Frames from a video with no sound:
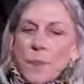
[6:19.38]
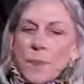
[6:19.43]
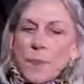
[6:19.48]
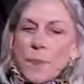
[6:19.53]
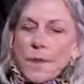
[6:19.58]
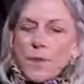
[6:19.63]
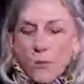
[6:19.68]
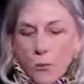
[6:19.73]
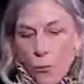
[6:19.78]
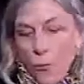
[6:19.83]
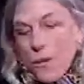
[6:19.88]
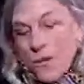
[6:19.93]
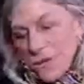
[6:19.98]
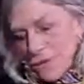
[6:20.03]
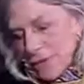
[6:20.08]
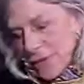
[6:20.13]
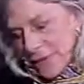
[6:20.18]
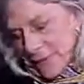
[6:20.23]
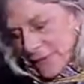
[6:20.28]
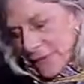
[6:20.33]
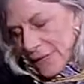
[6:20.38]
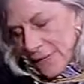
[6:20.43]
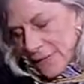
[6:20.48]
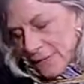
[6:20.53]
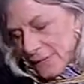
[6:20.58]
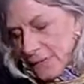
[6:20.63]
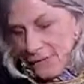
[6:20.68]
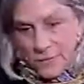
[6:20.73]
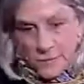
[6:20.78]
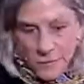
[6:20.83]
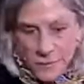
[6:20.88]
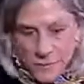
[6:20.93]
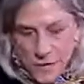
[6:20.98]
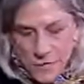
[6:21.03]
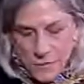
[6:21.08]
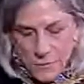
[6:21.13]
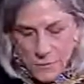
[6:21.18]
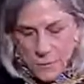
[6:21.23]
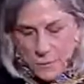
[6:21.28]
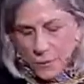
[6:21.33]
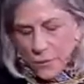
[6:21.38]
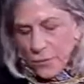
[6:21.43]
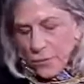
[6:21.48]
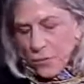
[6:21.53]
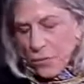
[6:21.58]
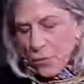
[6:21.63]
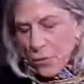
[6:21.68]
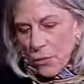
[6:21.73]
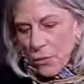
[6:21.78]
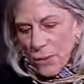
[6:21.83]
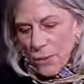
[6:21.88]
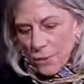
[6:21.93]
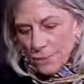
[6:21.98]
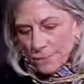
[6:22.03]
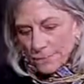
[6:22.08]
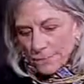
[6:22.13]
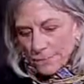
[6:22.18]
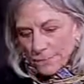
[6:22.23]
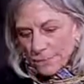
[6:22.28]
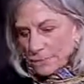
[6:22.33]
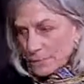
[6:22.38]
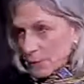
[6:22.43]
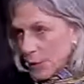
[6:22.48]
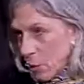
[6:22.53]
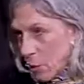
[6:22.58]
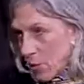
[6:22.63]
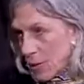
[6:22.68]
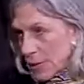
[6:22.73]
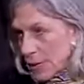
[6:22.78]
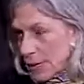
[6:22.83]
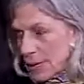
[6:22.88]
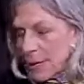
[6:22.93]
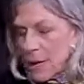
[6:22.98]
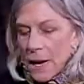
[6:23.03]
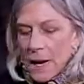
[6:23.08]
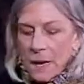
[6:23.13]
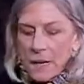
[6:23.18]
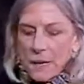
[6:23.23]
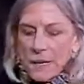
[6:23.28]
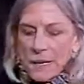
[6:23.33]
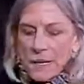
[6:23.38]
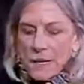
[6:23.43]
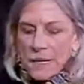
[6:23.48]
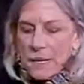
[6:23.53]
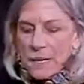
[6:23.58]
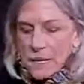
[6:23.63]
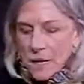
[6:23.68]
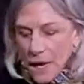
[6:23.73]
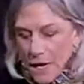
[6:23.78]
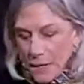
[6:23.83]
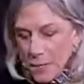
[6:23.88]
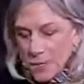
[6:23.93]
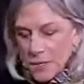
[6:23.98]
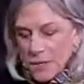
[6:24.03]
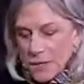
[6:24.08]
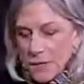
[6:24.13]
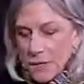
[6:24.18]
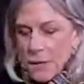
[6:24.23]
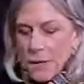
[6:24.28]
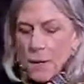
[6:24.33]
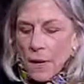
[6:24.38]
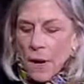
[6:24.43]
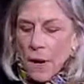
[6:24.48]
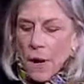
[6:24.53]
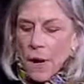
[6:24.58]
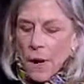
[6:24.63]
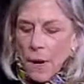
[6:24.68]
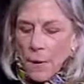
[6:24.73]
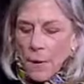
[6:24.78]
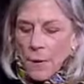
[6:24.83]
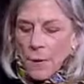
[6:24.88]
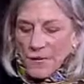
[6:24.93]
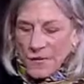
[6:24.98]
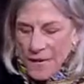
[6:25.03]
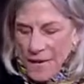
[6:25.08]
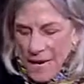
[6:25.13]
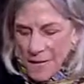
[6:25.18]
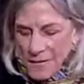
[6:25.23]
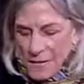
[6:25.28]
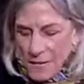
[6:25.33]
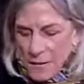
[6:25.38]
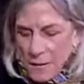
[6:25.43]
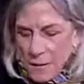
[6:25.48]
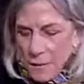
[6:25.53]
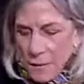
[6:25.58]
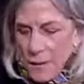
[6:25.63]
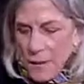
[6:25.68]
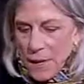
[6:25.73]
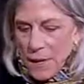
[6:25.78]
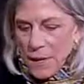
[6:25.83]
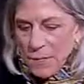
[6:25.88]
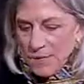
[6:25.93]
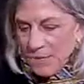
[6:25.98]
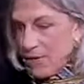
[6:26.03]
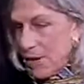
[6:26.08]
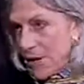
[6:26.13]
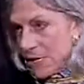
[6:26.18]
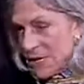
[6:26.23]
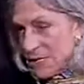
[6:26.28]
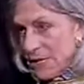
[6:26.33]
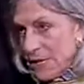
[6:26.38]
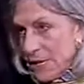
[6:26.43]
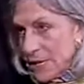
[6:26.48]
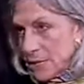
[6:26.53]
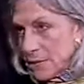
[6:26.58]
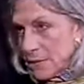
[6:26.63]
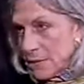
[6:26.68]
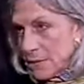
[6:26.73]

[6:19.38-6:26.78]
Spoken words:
There's 3 different things. This is in case people don't know about gardening. They need nitrogen, potassium, and phosphate.